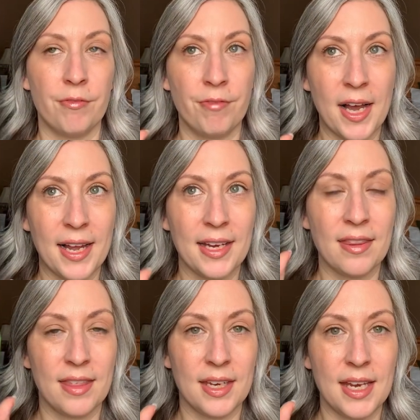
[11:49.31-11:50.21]
fine,
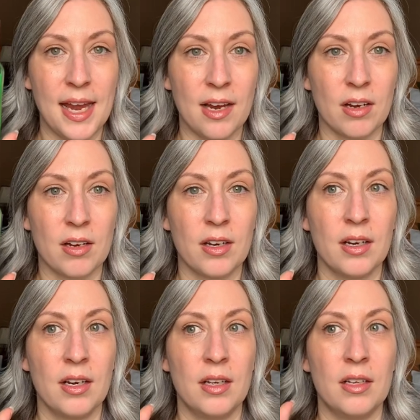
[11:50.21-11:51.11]
thin hair,
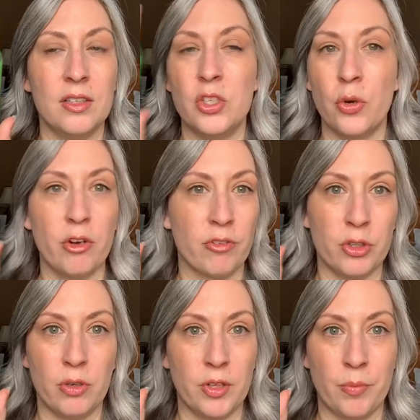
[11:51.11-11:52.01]
don't overdo
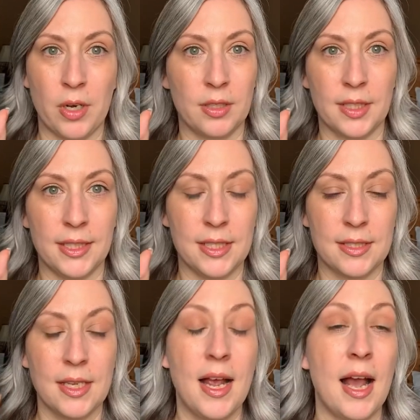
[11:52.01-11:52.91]
it with a product like this.
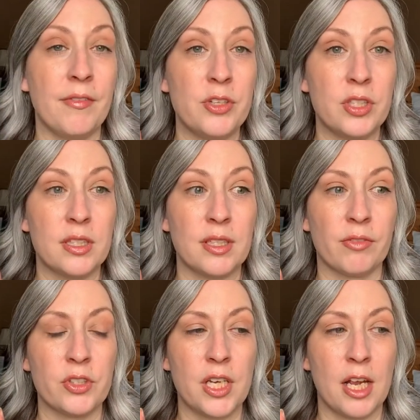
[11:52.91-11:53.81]
I've used this
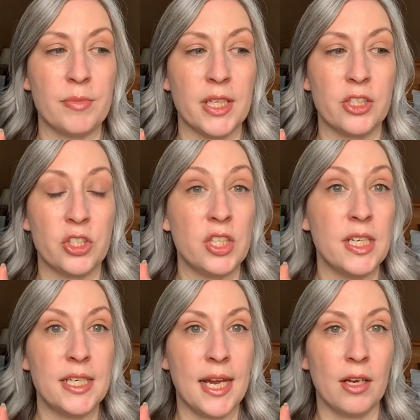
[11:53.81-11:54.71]
several times like just to
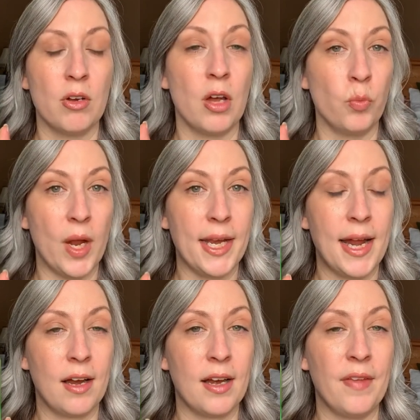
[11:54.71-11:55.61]
detangle on wet
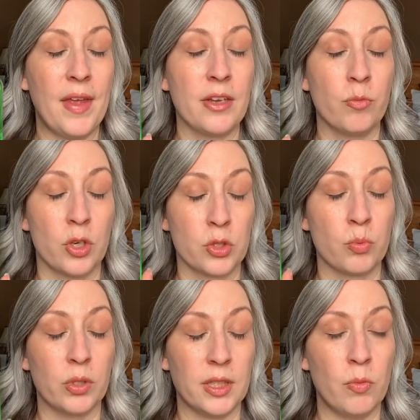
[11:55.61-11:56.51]
hair and that works
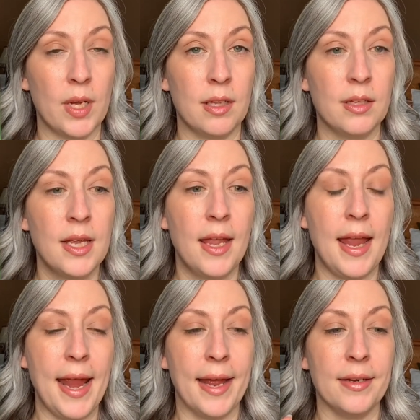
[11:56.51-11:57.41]
really well.
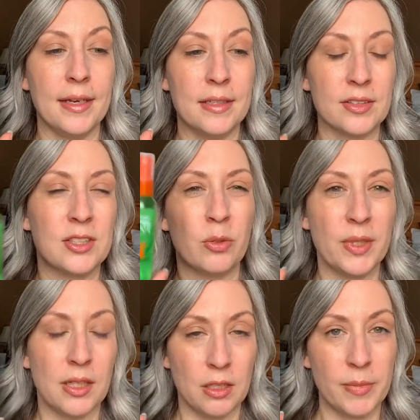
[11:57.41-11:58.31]
And it'll still be
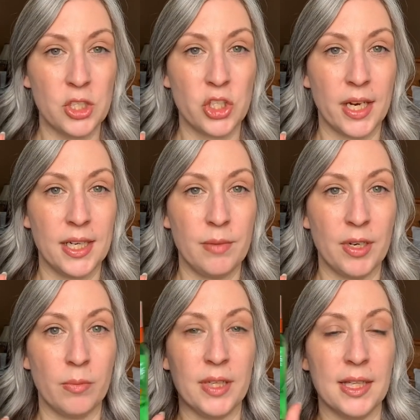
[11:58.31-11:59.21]
a little bit shiny, but
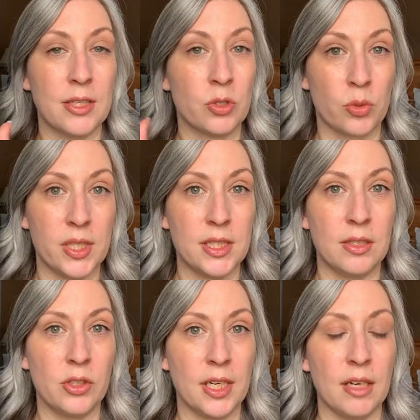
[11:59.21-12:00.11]
it'll be less greasy
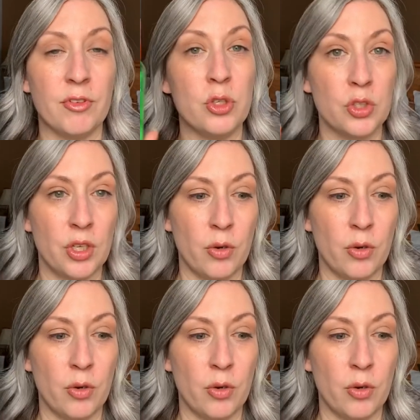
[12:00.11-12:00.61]
looking if you use it